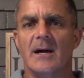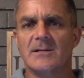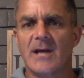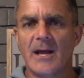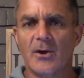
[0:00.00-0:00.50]

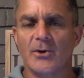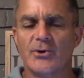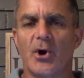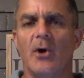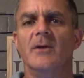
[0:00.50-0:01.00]
take
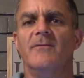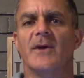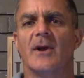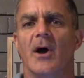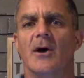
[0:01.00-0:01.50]
control of
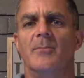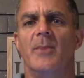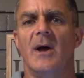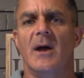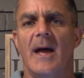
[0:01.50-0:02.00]
the globe
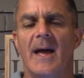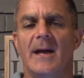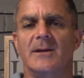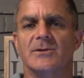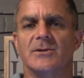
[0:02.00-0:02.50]

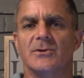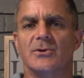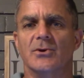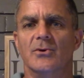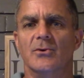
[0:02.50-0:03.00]
and
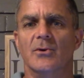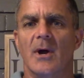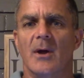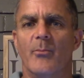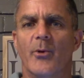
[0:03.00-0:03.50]
to
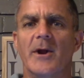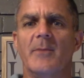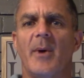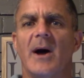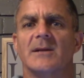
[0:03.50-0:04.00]
bring
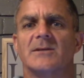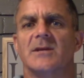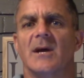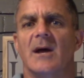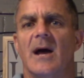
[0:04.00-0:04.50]
about
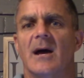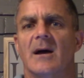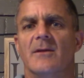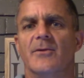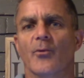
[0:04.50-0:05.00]

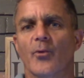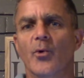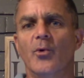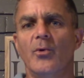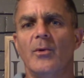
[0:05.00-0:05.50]
the
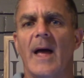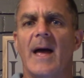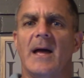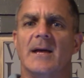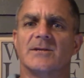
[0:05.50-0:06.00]
rule,
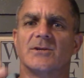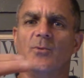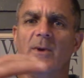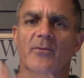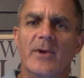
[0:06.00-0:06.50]
as
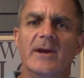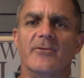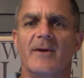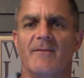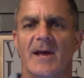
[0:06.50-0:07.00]
we read in
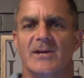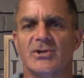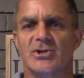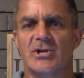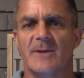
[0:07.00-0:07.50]

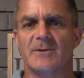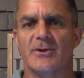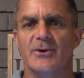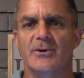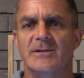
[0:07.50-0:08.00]
Revelations chapter
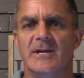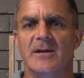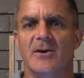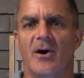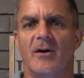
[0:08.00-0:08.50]

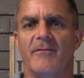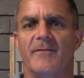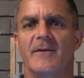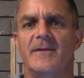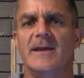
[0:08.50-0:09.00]
13,
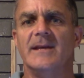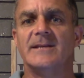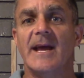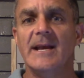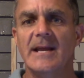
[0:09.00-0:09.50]
of the
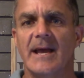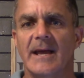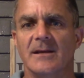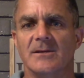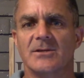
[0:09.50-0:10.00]
10
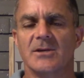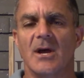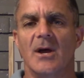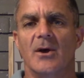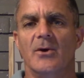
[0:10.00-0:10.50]
kings
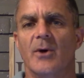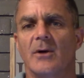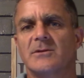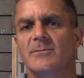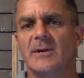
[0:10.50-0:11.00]
who
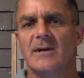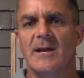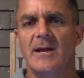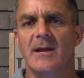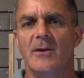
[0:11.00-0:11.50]

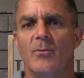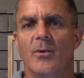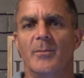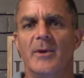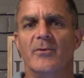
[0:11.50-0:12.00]
ultimately
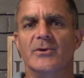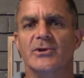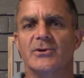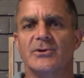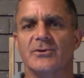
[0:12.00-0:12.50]
will be
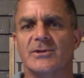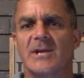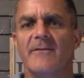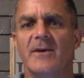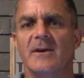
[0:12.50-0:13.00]
reduced to
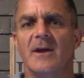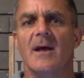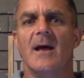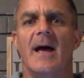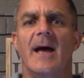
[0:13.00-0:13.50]
7,
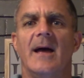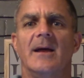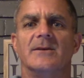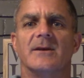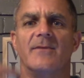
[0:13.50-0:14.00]

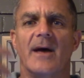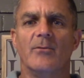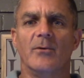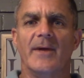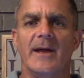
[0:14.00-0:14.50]
and they
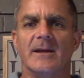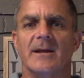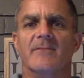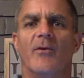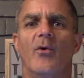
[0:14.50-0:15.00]
will then
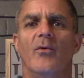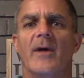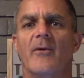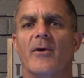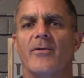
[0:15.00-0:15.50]
give all
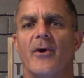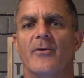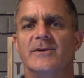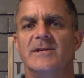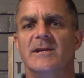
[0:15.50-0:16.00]
their
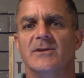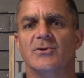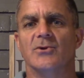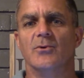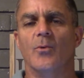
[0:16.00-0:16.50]
authority
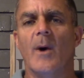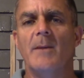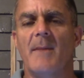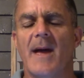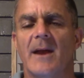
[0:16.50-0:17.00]
to
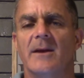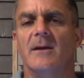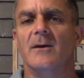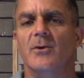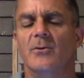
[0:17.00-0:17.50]
one
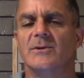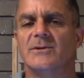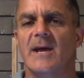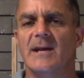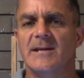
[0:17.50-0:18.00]
man who is
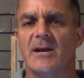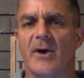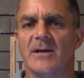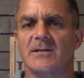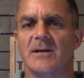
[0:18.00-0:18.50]
the
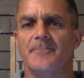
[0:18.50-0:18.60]
antichrist.